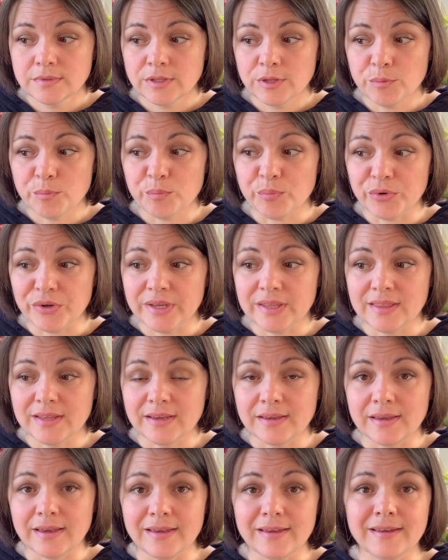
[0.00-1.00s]

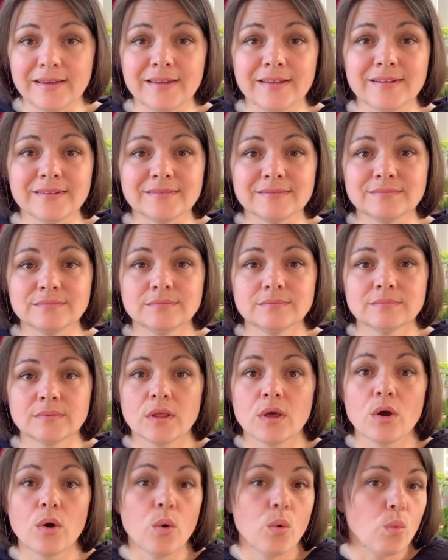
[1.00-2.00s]
breathing in
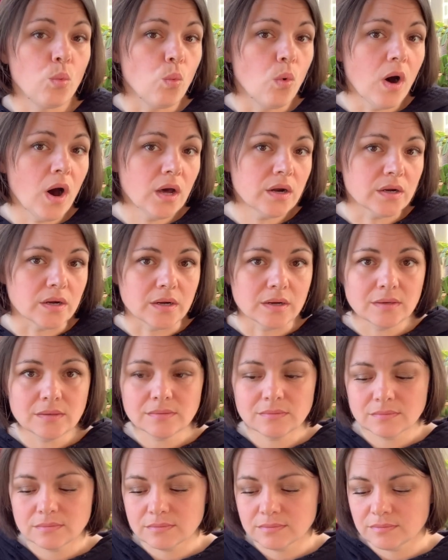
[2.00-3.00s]
water,
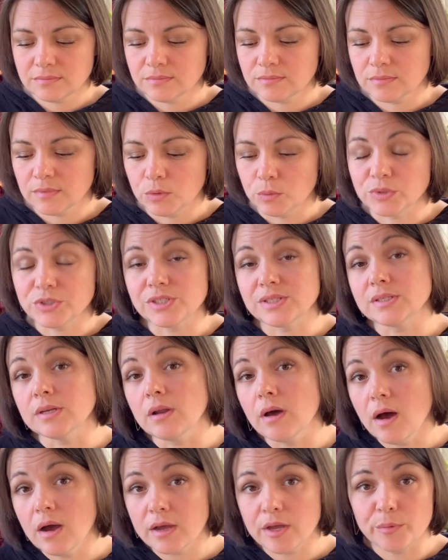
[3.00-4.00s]
which is
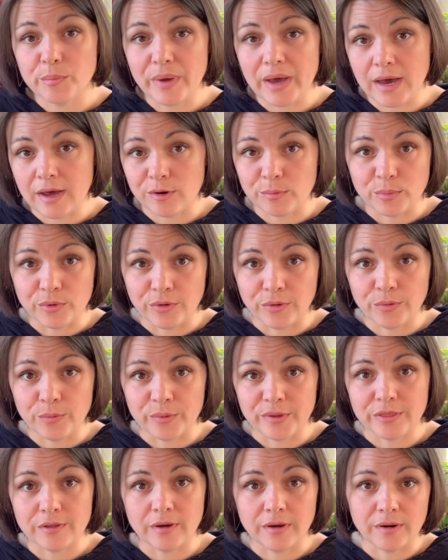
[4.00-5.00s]
not compatible
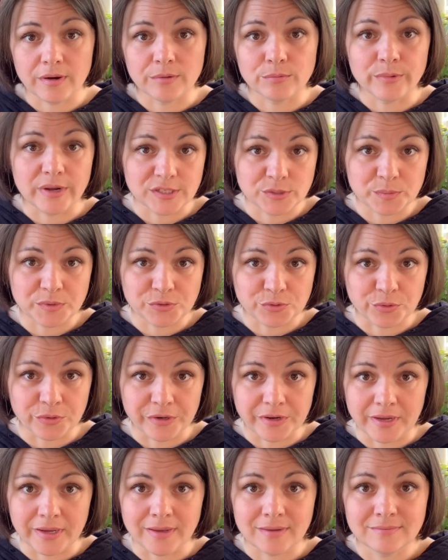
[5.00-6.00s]
with our
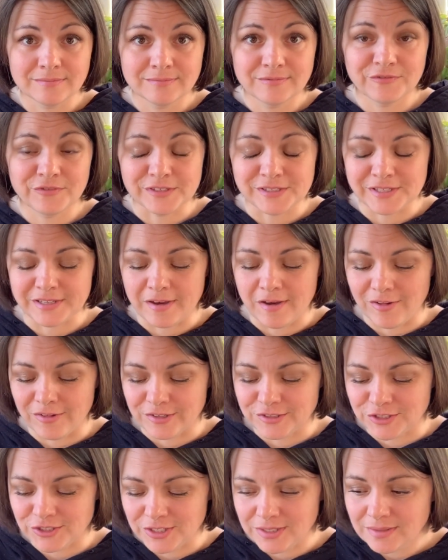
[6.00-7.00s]
respiratory
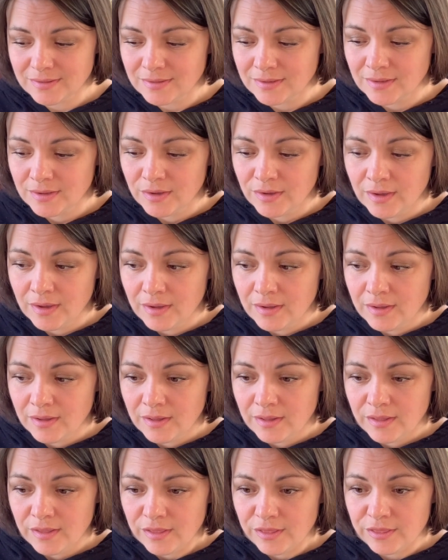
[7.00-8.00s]
physiology,
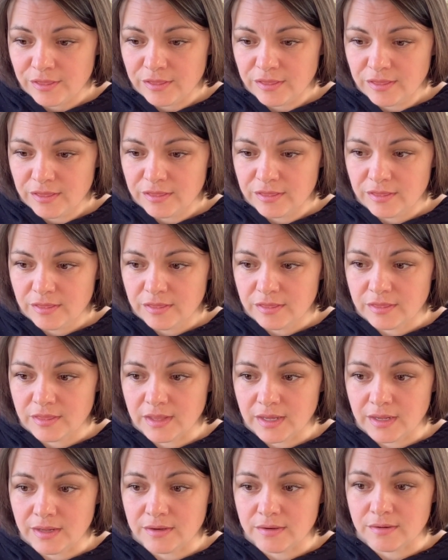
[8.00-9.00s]

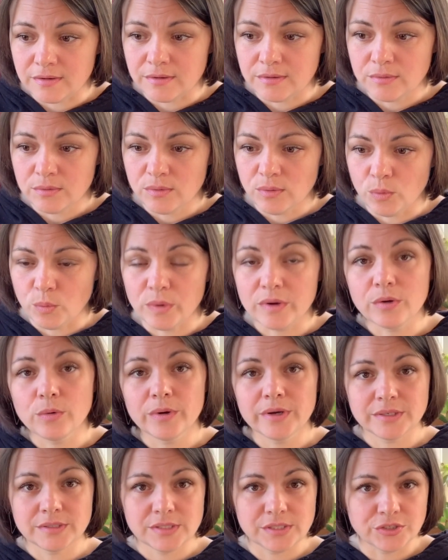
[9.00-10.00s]
then we're
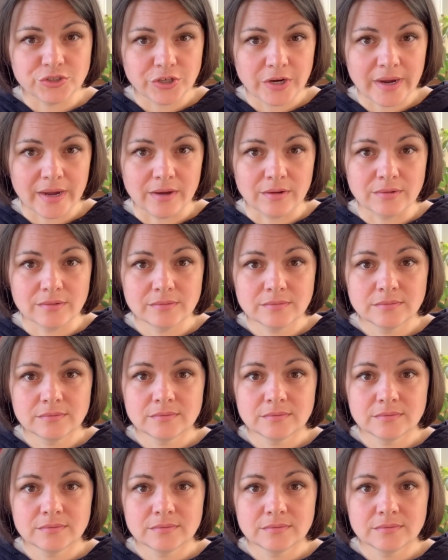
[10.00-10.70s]
going to drown.